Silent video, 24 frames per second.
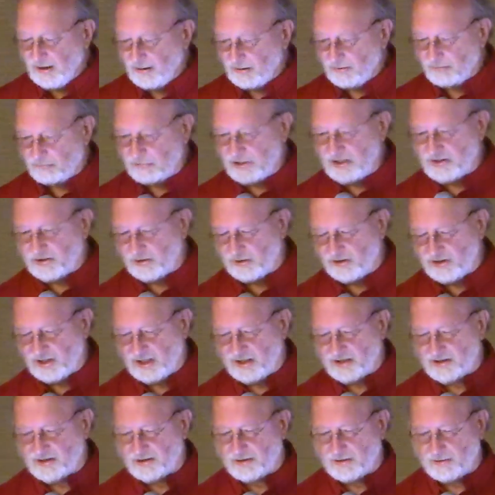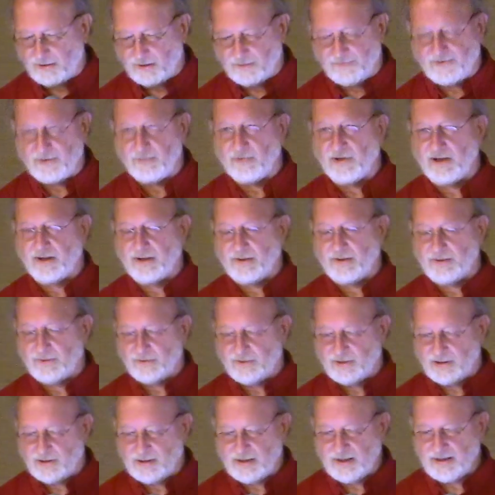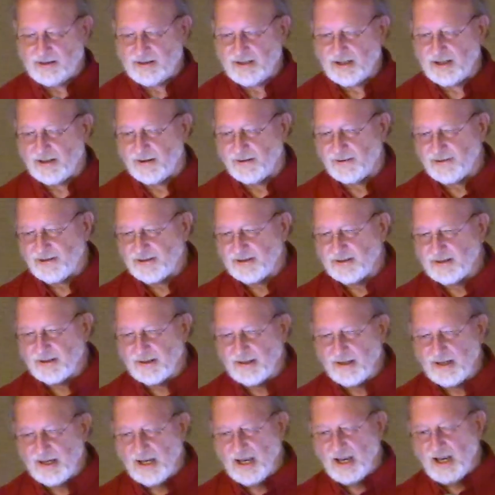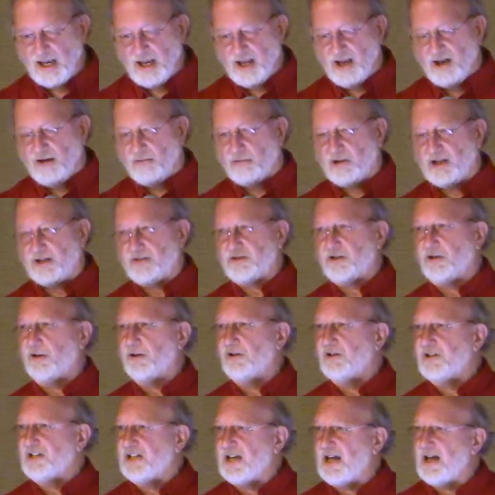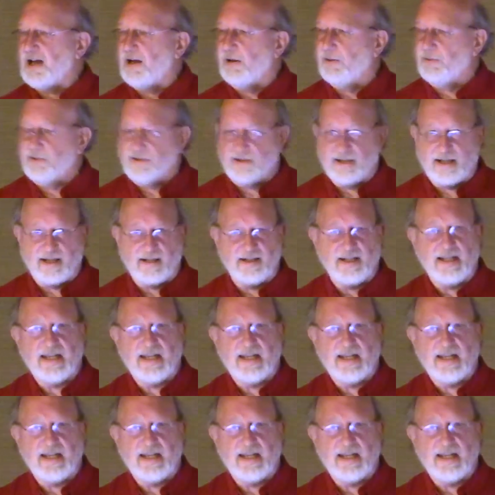Research Institute if you want to know the details. Well, it turns out that